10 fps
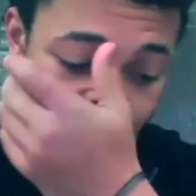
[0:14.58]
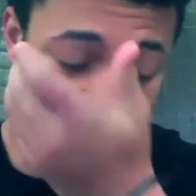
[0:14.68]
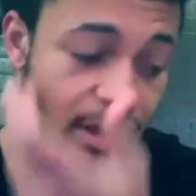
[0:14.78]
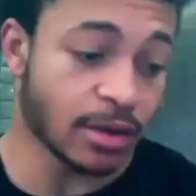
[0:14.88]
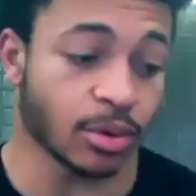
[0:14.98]

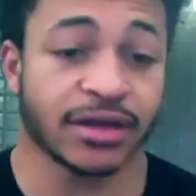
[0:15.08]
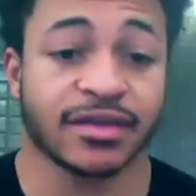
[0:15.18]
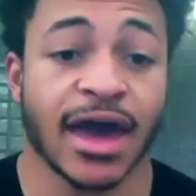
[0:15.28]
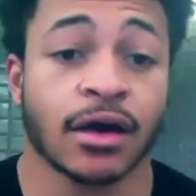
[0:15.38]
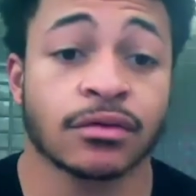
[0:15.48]
you got to break
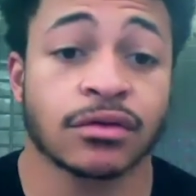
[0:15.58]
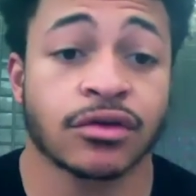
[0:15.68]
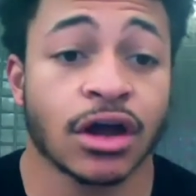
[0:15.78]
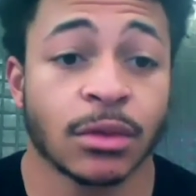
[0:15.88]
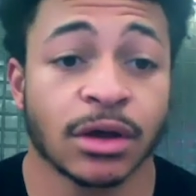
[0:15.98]
tackles
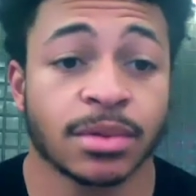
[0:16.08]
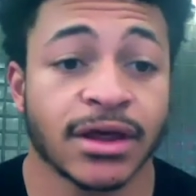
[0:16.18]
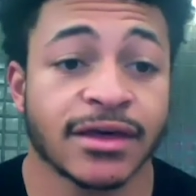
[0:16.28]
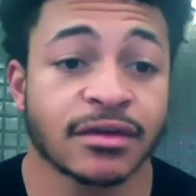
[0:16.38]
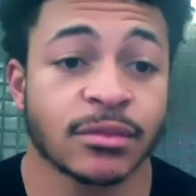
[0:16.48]
and try to make
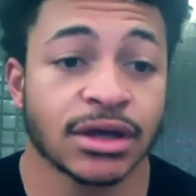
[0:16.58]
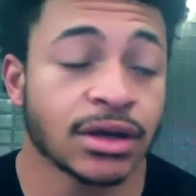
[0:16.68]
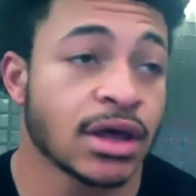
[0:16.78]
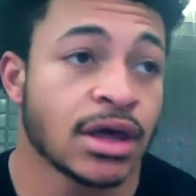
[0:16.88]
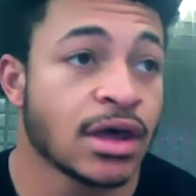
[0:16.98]
plays. I
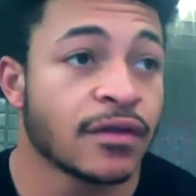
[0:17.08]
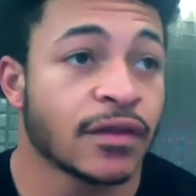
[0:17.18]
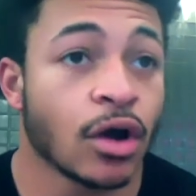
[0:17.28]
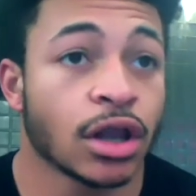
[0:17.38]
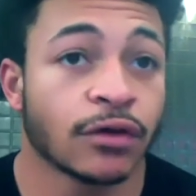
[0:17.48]
mean,
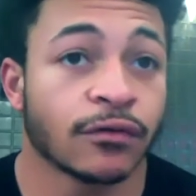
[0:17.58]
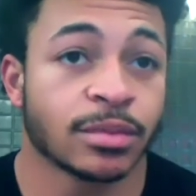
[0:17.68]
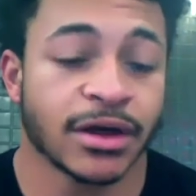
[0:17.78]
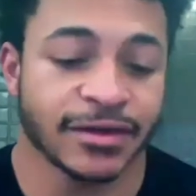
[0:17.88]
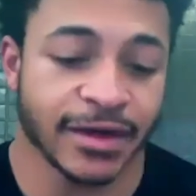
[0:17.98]
they're all over
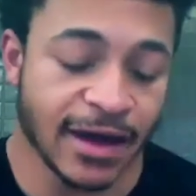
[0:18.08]
the place.